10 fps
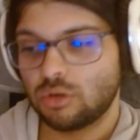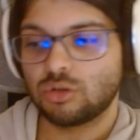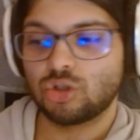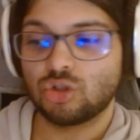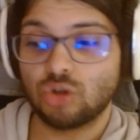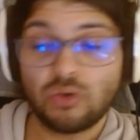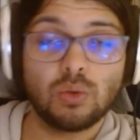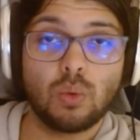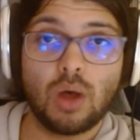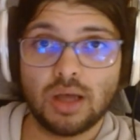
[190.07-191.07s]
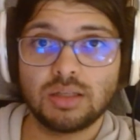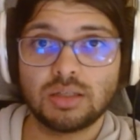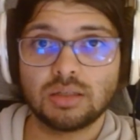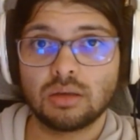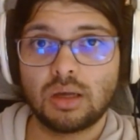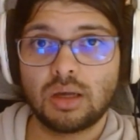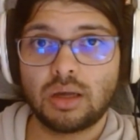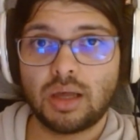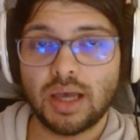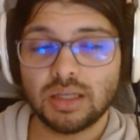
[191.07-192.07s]
Story-wise,
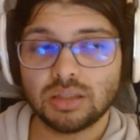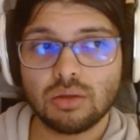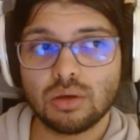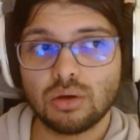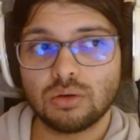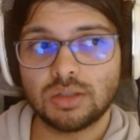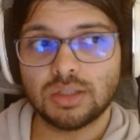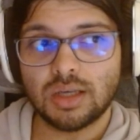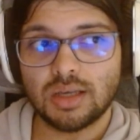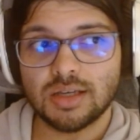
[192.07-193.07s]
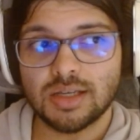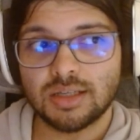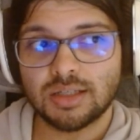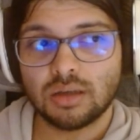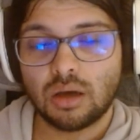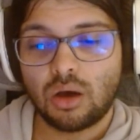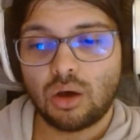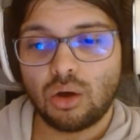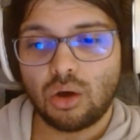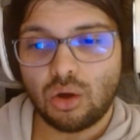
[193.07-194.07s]
Exathos is
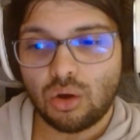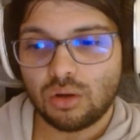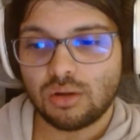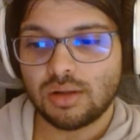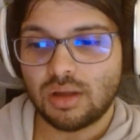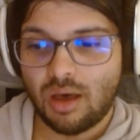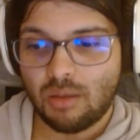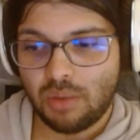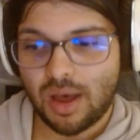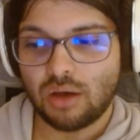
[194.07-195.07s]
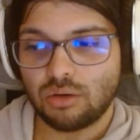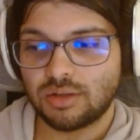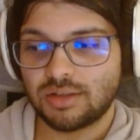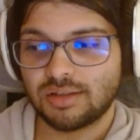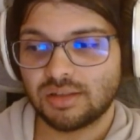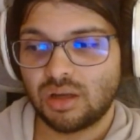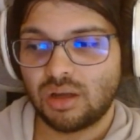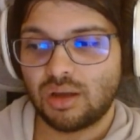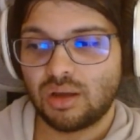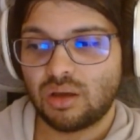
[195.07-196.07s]
all about
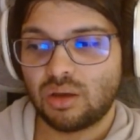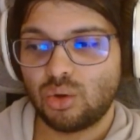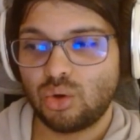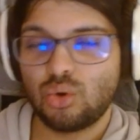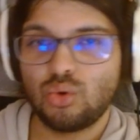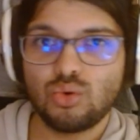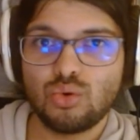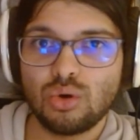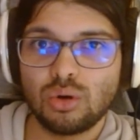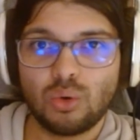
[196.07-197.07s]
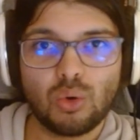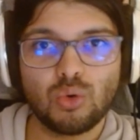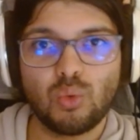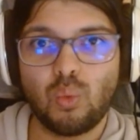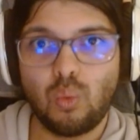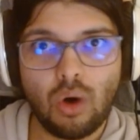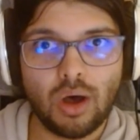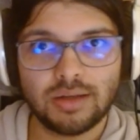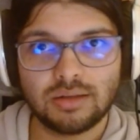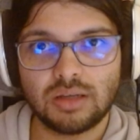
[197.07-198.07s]
who or
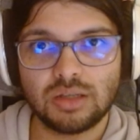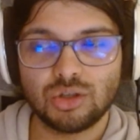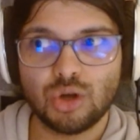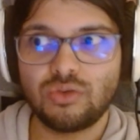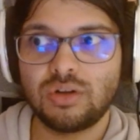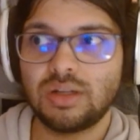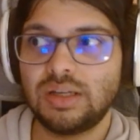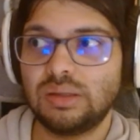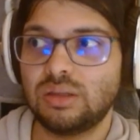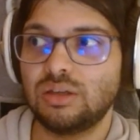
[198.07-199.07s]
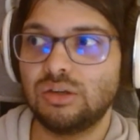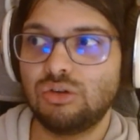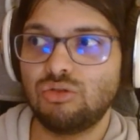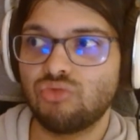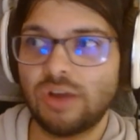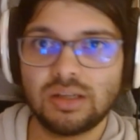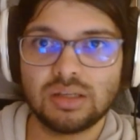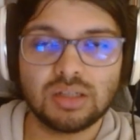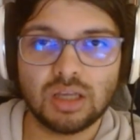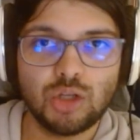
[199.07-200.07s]
what is currently the
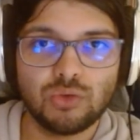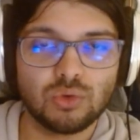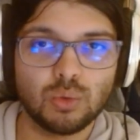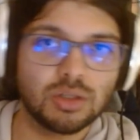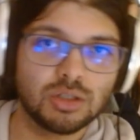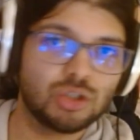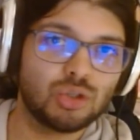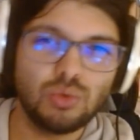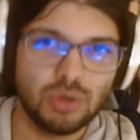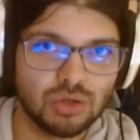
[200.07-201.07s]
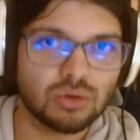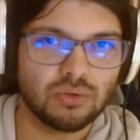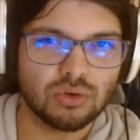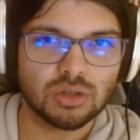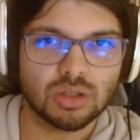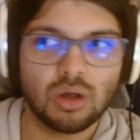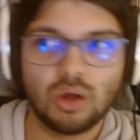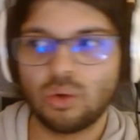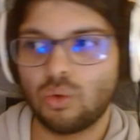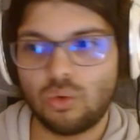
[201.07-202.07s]
greatest influence to the universe
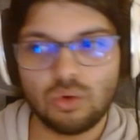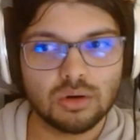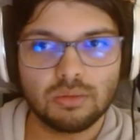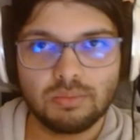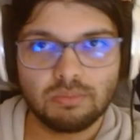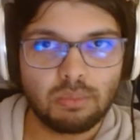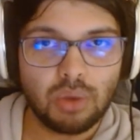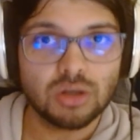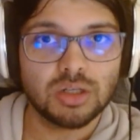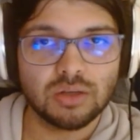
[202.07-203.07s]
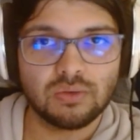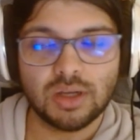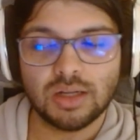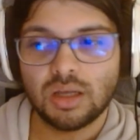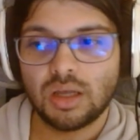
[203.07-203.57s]
or parts of it.